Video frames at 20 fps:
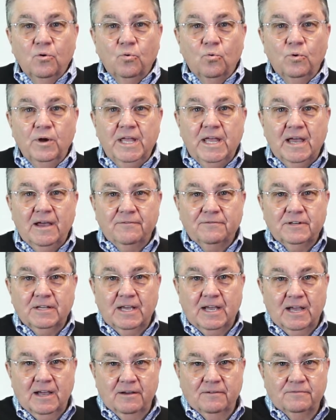we have to
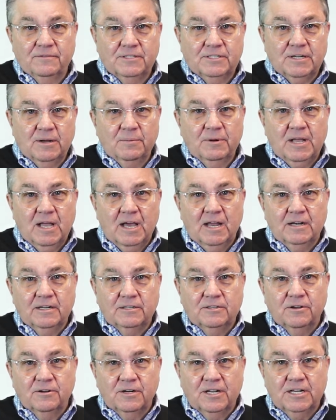have some kind
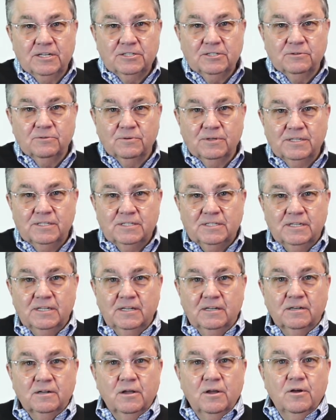of donation
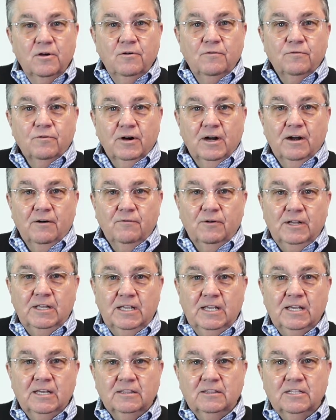receipt for every
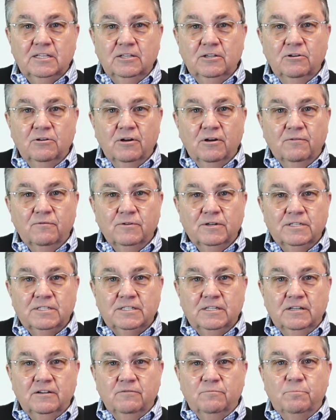kit that you have
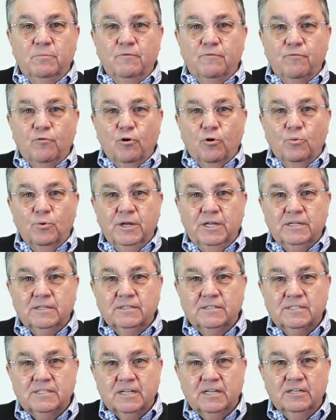received before we
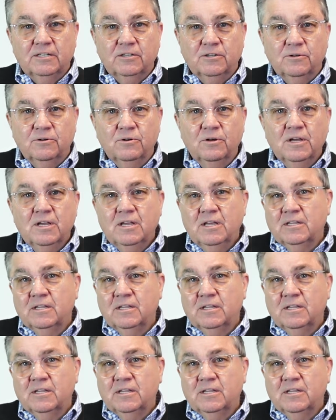can send you